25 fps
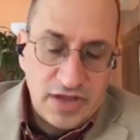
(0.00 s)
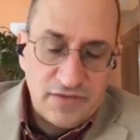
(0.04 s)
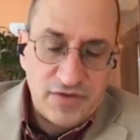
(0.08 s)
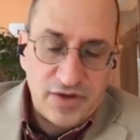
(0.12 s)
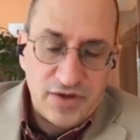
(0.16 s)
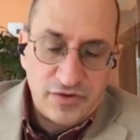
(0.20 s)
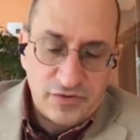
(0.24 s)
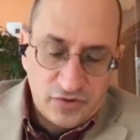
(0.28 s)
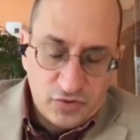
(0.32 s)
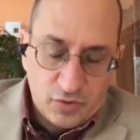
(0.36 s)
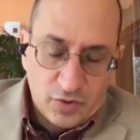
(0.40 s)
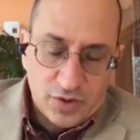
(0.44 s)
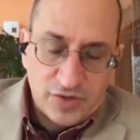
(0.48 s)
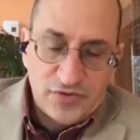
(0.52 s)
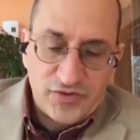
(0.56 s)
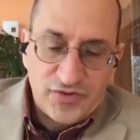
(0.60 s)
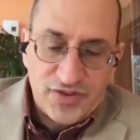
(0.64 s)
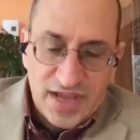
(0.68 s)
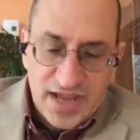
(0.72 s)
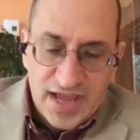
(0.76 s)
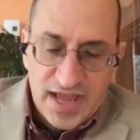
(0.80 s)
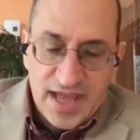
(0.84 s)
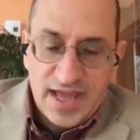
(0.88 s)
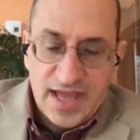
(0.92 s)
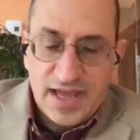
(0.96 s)
even
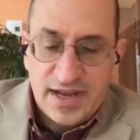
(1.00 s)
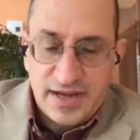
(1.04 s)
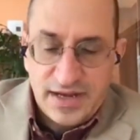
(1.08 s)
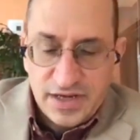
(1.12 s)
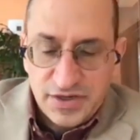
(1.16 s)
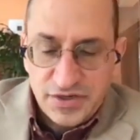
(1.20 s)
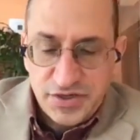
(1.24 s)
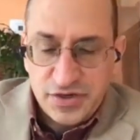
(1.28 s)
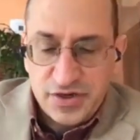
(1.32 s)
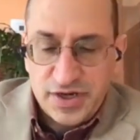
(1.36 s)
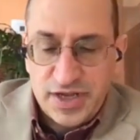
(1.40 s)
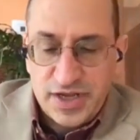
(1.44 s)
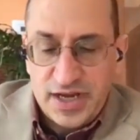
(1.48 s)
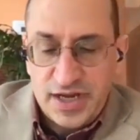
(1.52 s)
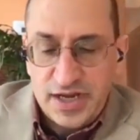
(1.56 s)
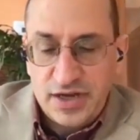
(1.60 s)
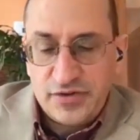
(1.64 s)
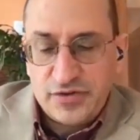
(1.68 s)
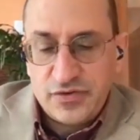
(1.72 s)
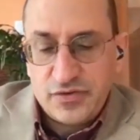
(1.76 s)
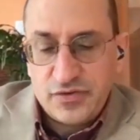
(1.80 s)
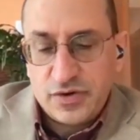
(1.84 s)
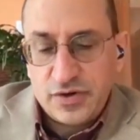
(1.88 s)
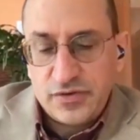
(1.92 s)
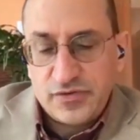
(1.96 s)
towards the end, as you're
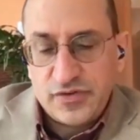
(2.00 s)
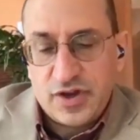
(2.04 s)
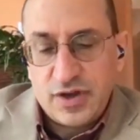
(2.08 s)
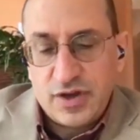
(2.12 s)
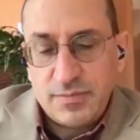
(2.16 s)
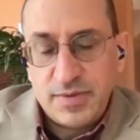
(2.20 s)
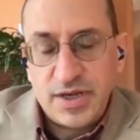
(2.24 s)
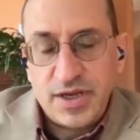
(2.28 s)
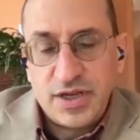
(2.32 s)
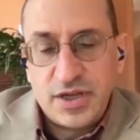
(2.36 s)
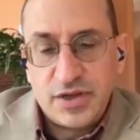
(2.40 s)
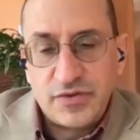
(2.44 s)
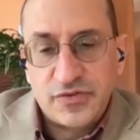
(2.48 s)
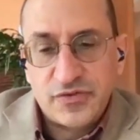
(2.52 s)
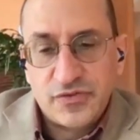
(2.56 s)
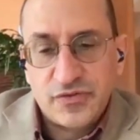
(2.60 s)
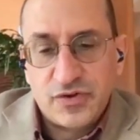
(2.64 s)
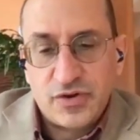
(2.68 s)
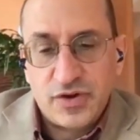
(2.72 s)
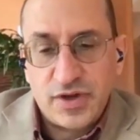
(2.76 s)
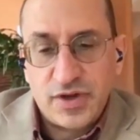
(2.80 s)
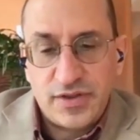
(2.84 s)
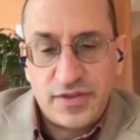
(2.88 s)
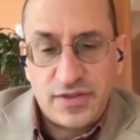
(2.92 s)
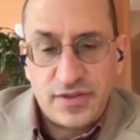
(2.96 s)
getting towards Albany and
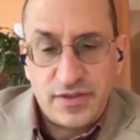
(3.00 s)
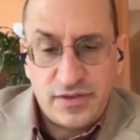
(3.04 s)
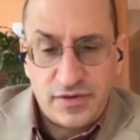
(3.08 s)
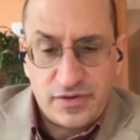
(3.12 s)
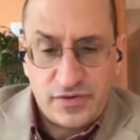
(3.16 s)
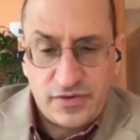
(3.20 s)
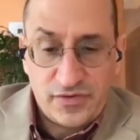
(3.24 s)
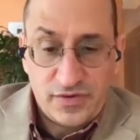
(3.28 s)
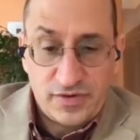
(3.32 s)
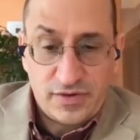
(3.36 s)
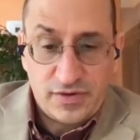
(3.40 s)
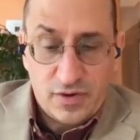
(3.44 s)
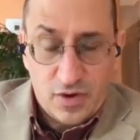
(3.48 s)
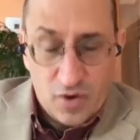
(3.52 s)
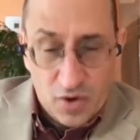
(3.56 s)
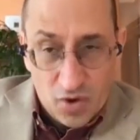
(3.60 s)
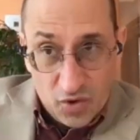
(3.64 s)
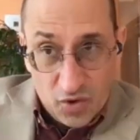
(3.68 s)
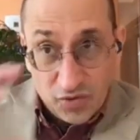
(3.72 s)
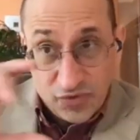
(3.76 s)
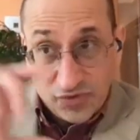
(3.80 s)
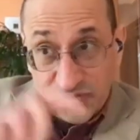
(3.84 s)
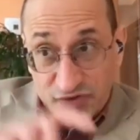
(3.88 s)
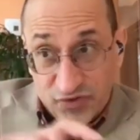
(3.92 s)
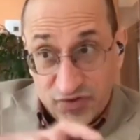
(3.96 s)
Troy, there's a
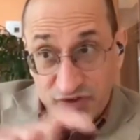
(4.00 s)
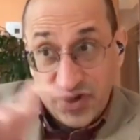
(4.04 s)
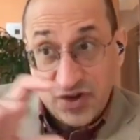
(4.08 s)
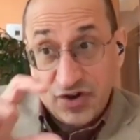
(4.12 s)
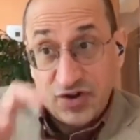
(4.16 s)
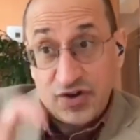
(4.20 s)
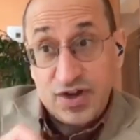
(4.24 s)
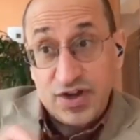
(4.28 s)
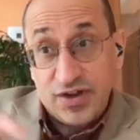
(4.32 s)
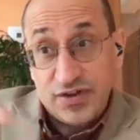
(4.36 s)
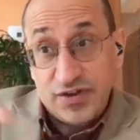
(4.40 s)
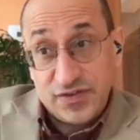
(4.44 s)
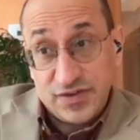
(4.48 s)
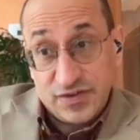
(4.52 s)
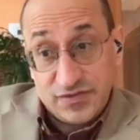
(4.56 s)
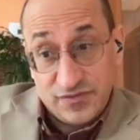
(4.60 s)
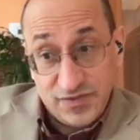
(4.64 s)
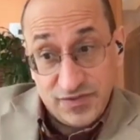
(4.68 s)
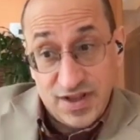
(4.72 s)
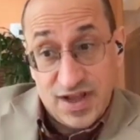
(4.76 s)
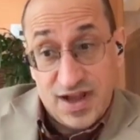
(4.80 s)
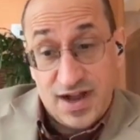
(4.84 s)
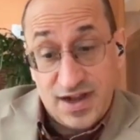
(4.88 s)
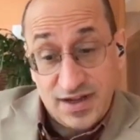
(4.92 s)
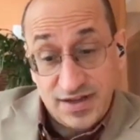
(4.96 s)
whole series
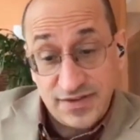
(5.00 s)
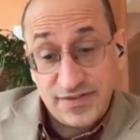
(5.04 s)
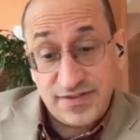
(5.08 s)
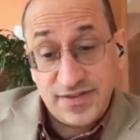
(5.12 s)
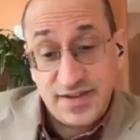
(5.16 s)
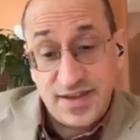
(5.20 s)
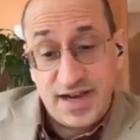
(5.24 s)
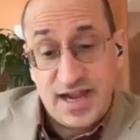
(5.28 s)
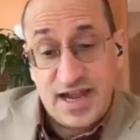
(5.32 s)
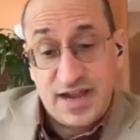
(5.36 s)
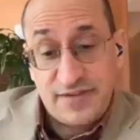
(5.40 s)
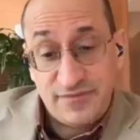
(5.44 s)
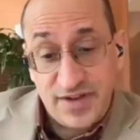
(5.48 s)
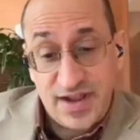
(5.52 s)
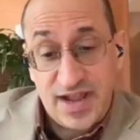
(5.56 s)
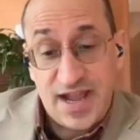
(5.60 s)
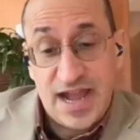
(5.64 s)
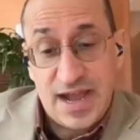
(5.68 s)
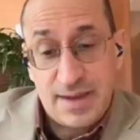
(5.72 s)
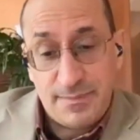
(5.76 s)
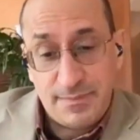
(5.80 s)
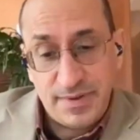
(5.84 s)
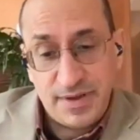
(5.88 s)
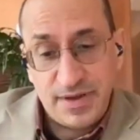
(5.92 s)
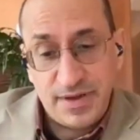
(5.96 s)
of locks that have to
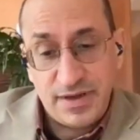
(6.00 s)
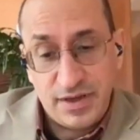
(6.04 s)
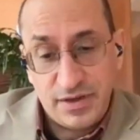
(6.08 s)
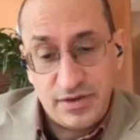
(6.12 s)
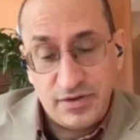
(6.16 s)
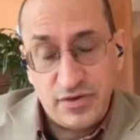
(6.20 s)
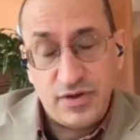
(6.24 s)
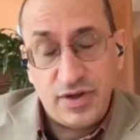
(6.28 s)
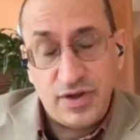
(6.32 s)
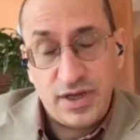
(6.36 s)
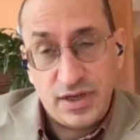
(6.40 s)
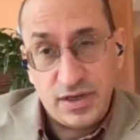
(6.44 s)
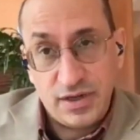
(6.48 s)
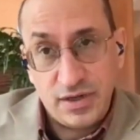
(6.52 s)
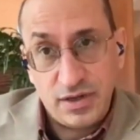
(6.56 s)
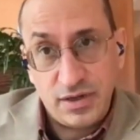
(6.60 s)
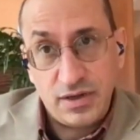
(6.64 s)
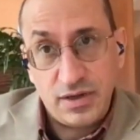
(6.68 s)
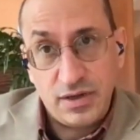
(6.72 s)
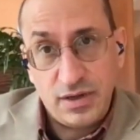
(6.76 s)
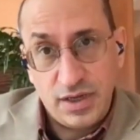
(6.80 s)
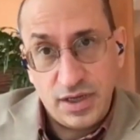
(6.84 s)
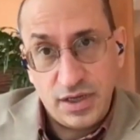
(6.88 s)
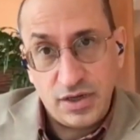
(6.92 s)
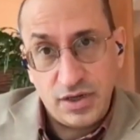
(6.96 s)
happen
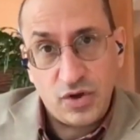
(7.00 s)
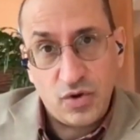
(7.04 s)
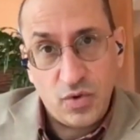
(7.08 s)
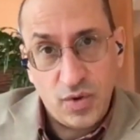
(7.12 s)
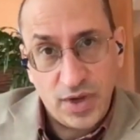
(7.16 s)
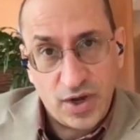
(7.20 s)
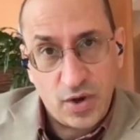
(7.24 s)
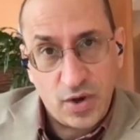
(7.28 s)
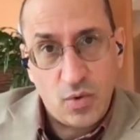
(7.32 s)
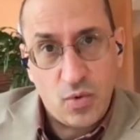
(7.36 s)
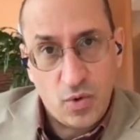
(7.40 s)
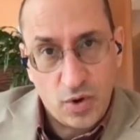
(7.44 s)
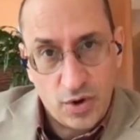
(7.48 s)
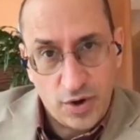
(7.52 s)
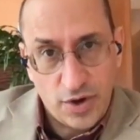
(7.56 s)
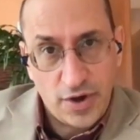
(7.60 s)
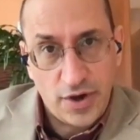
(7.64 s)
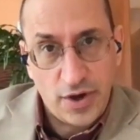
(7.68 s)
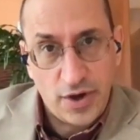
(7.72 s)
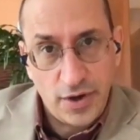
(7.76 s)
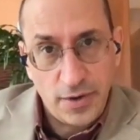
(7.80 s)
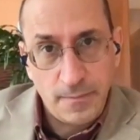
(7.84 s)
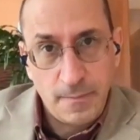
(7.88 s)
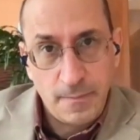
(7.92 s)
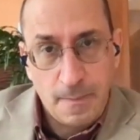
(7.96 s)
in quick
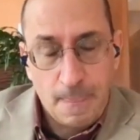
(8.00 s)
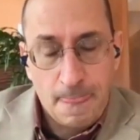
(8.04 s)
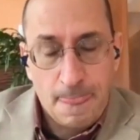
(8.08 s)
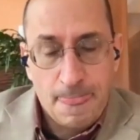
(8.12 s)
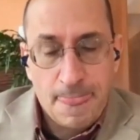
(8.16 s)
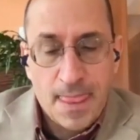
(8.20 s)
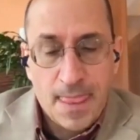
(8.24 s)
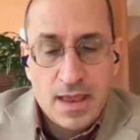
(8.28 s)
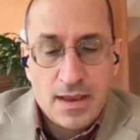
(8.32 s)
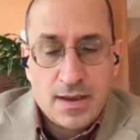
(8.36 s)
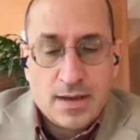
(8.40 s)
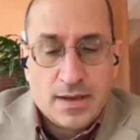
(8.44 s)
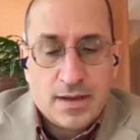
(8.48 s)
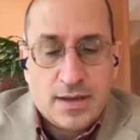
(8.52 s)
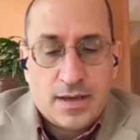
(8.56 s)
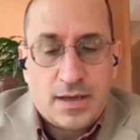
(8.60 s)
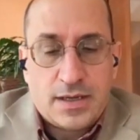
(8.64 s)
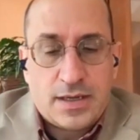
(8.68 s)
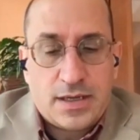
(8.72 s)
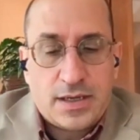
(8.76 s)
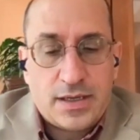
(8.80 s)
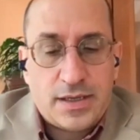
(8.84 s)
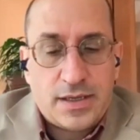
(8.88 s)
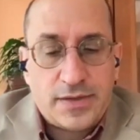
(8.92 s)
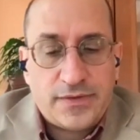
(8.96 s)
order.
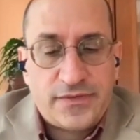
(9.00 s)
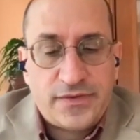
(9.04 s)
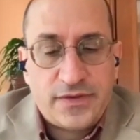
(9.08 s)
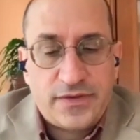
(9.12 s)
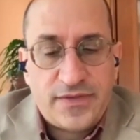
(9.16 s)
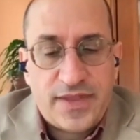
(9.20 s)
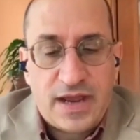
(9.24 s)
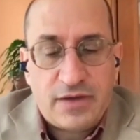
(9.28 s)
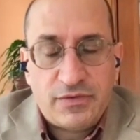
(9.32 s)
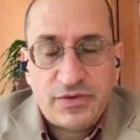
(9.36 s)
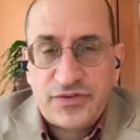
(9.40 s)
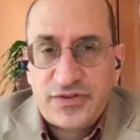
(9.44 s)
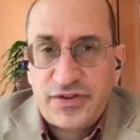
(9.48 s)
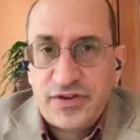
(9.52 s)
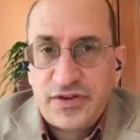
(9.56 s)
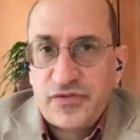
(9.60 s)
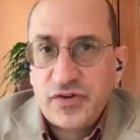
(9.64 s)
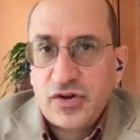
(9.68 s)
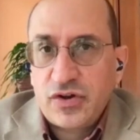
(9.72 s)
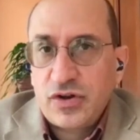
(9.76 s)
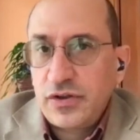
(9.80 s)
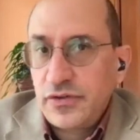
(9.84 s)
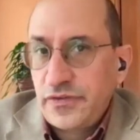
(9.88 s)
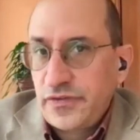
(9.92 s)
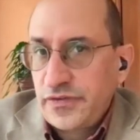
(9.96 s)
So that was
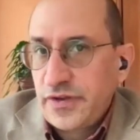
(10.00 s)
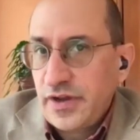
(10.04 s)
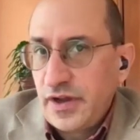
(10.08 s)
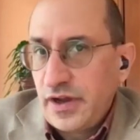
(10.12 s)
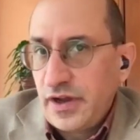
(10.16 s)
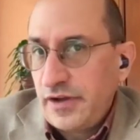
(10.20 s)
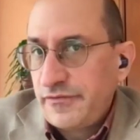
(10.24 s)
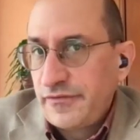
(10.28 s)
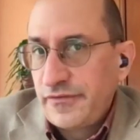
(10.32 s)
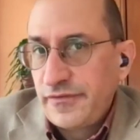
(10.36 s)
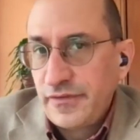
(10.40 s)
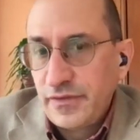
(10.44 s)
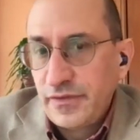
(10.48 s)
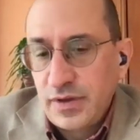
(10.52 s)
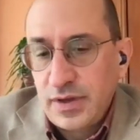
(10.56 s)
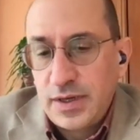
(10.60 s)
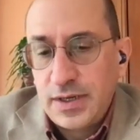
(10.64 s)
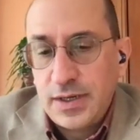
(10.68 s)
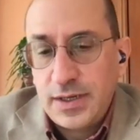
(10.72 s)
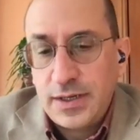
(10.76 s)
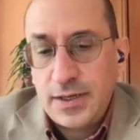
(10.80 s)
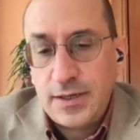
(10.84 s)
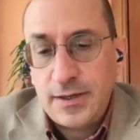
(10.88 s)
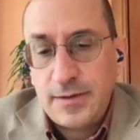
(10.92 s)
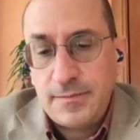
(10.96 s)
difficult stuff.
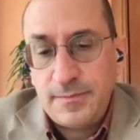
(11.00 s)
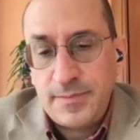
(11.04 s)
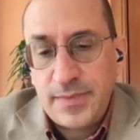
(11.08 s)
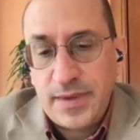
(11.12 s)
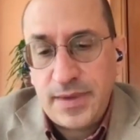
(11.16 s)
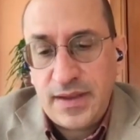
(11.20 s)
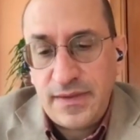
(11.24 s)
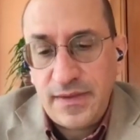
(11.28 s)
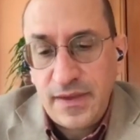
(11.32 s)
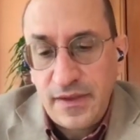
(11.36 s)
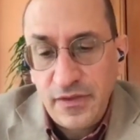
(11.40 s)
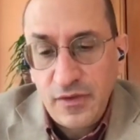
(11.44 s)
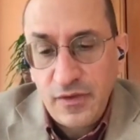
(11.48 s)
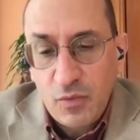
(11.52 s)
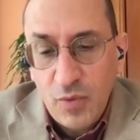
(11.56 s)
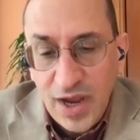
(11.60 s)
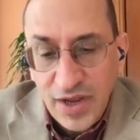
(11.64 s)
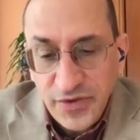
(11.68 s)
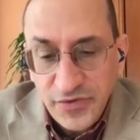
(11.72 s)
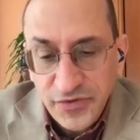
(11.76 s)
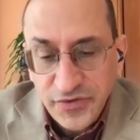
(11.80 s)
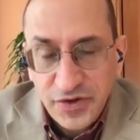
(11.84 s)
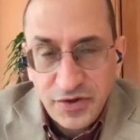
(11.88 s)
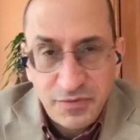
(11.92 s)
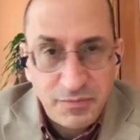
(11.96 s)
And then the
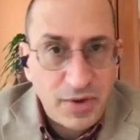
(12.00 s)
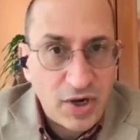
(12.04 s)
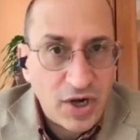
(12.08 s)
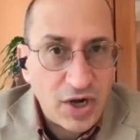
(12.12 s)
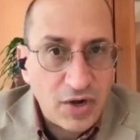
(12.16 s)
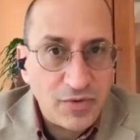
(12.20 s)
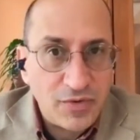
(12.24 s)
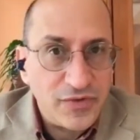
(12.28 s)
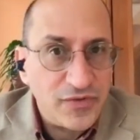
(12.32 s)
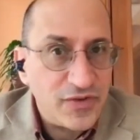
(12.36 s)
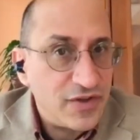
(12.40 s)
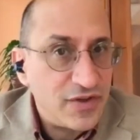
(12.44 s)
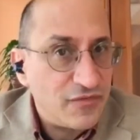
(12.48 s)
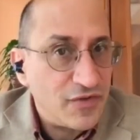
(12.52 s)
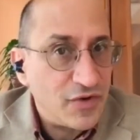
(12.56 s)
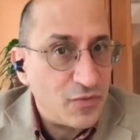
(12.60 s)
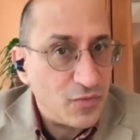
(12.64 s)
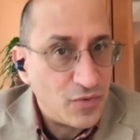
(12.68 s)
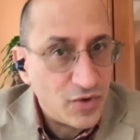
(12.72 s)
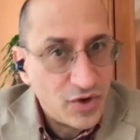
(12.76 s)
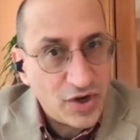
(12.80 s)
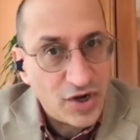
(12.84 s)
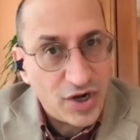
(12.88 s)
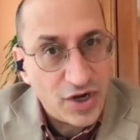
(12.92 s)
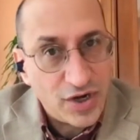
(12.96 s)
western part was
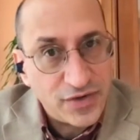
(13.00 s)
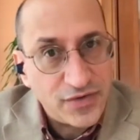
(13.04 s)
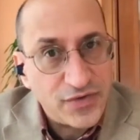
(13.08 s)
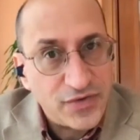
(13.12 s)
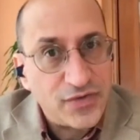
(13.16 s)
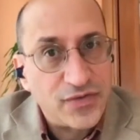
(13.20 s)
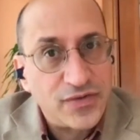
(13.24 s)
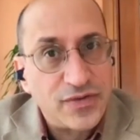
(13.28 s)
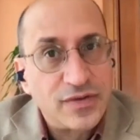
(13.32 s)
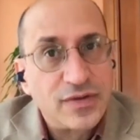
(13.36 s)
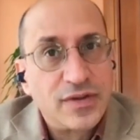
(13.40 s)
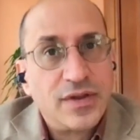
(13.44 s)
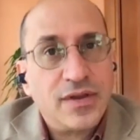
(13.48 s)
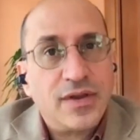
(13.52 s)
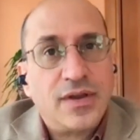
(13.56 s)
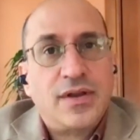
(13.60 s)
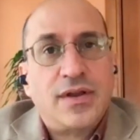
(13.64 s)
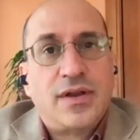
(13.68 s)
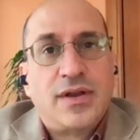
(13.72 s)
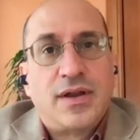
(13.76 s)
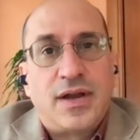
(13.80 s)
even worse